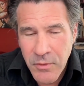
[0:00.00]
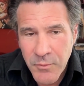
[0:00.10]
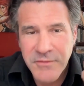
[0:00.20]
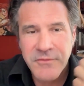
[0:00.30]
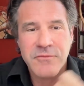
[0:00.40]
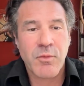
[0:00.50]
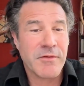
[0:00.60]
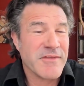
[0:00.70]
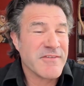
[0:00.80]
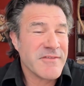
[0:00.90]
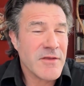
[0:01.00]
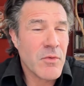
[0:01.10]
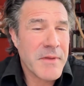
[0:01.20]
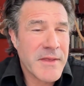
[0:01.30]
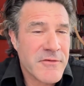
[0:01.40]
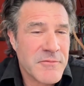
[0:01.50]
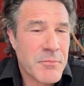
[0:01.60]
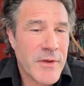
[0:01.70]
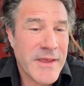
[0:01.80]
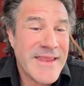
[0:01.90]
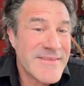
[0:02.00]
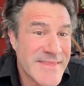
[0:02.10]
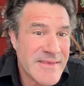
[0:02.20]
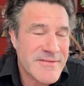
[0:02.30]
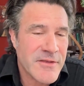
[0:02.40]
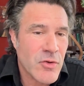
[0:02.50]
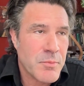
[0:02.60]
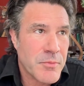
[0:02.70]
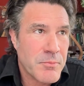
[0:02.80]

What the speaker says: which is one of the single biggest, it is the single